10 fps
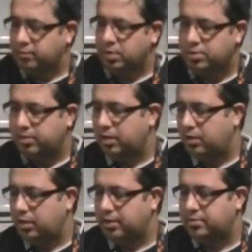There should be a
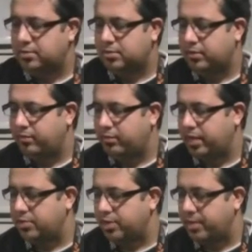lot less of all
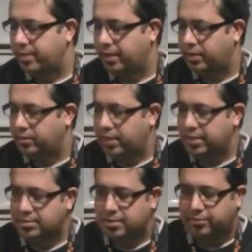that shaping and all
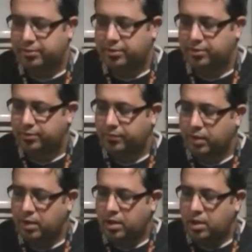that stuff to do.
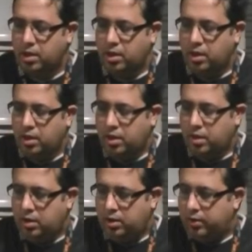
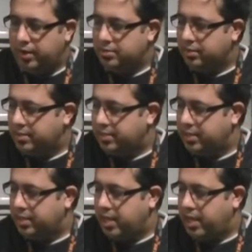All right, so that's
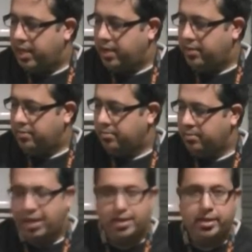it. Uh,
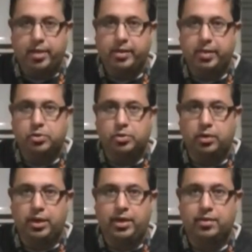maiden coming up
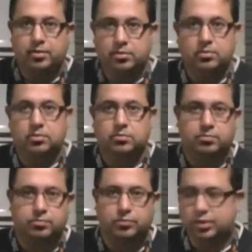shortly.
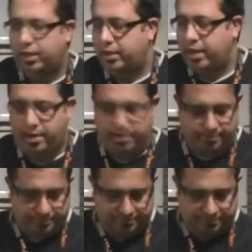See you there.